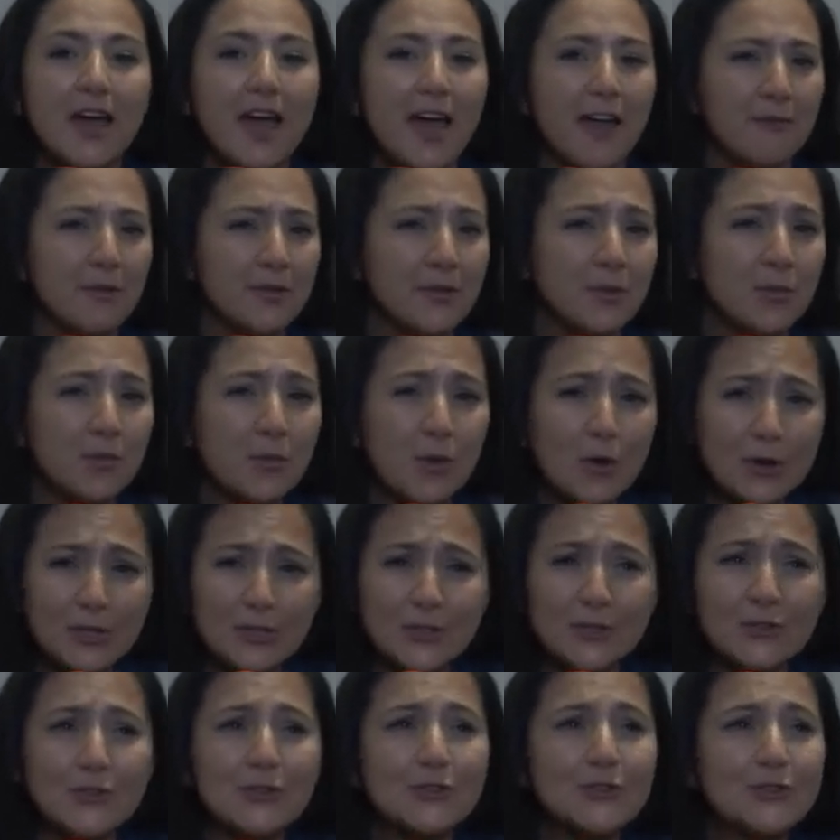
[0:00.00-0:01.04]
I've been to
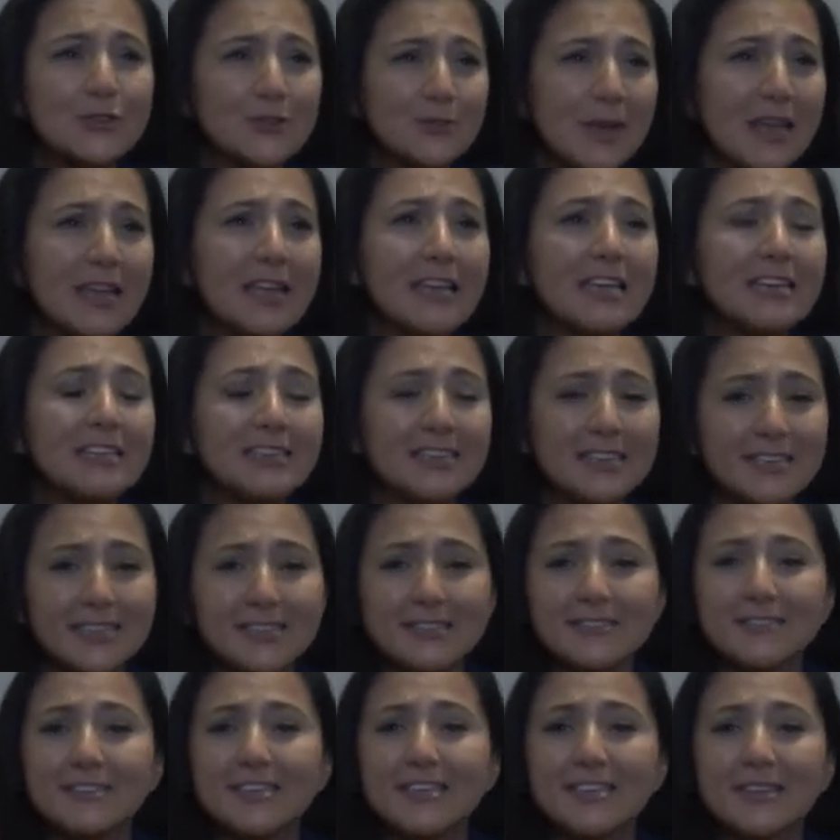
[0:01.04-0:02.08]
Portugal, Spain,
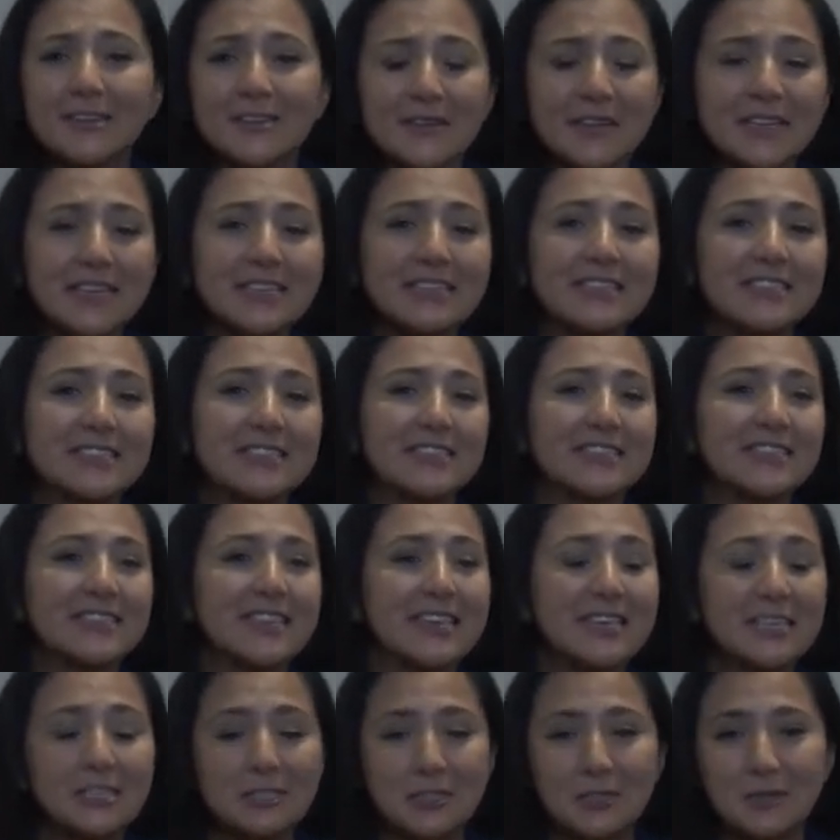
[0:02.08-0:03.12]
Italy, Greece,
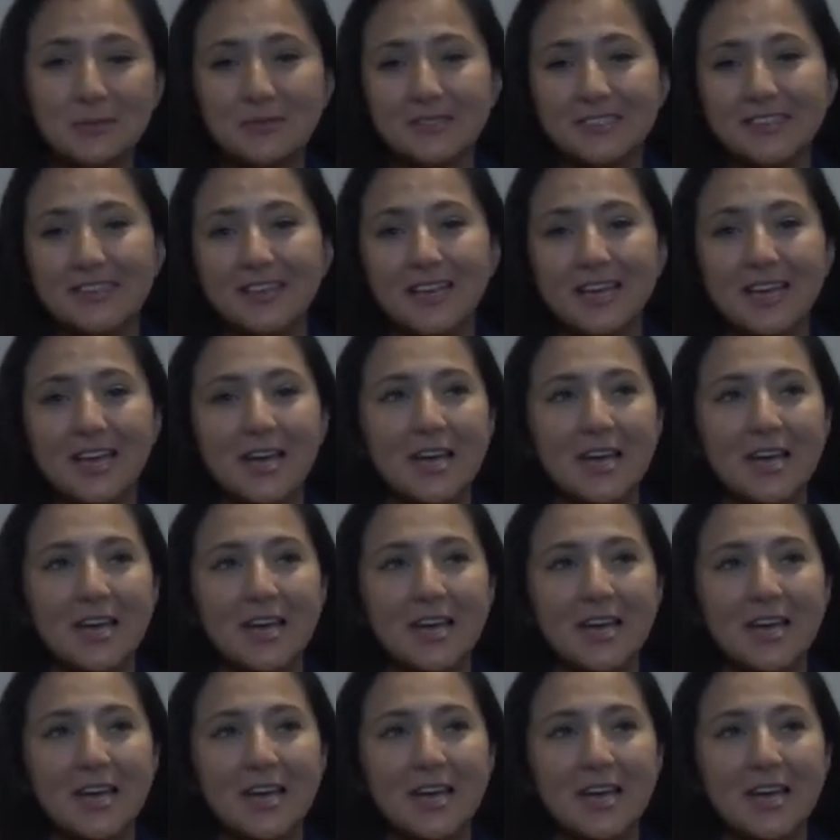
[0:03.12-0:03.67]
Egypt,